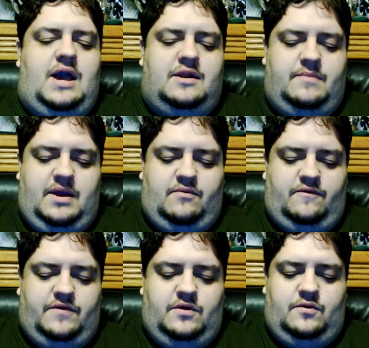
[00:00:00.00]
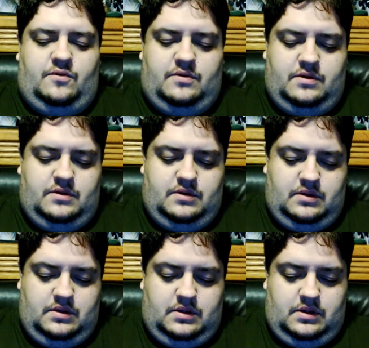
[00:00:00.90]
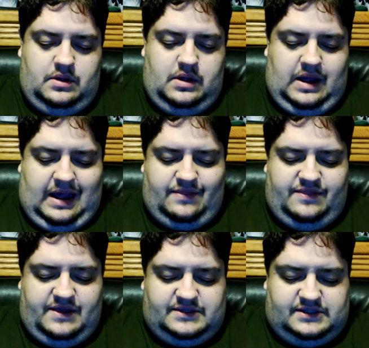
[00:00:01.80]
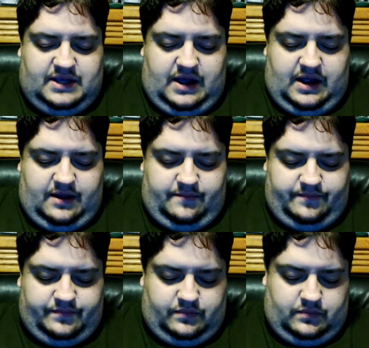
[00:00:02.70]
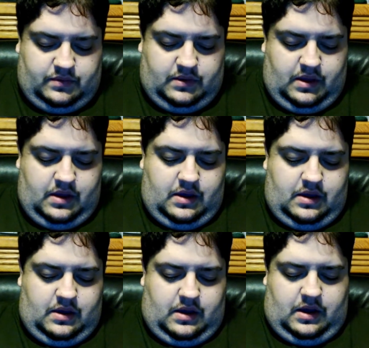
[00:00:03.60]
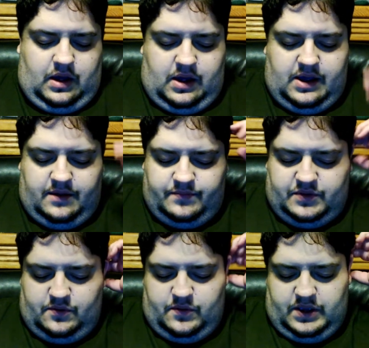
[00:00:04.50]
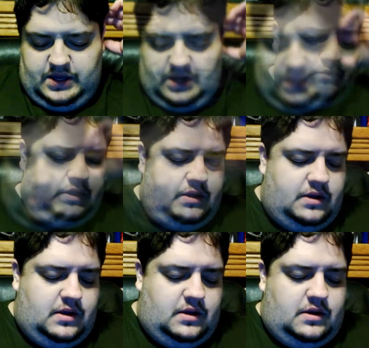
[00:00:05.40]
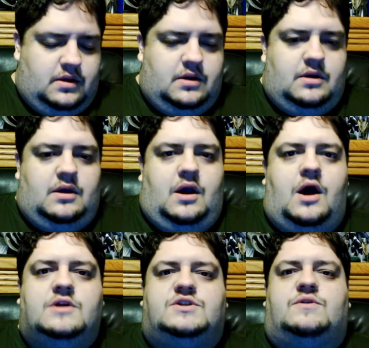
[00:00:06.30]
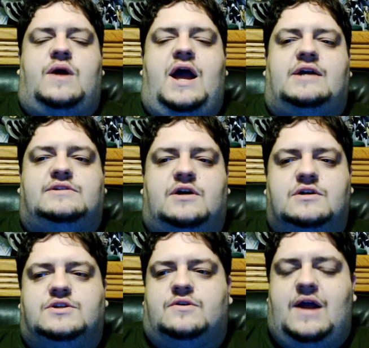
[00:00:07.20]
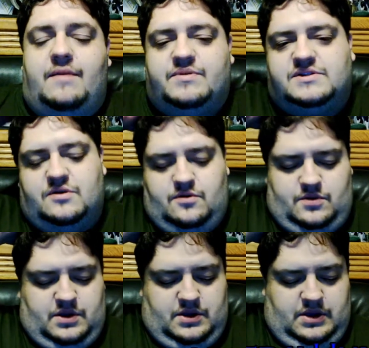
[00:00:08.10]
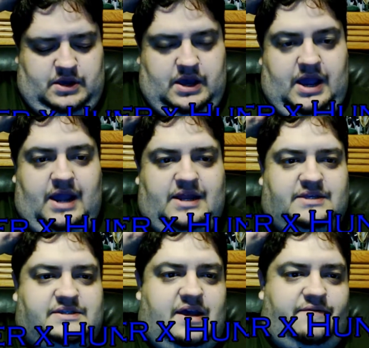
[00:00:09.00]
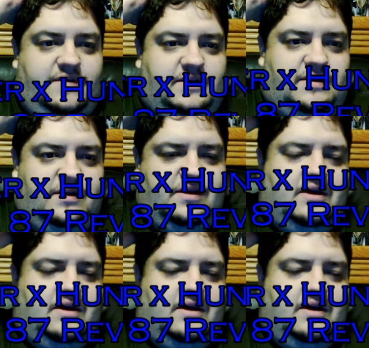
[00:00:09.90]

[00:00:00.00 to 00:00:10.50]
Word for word: anime review. And this time, I am doing it on Hunter x Hunter episode 87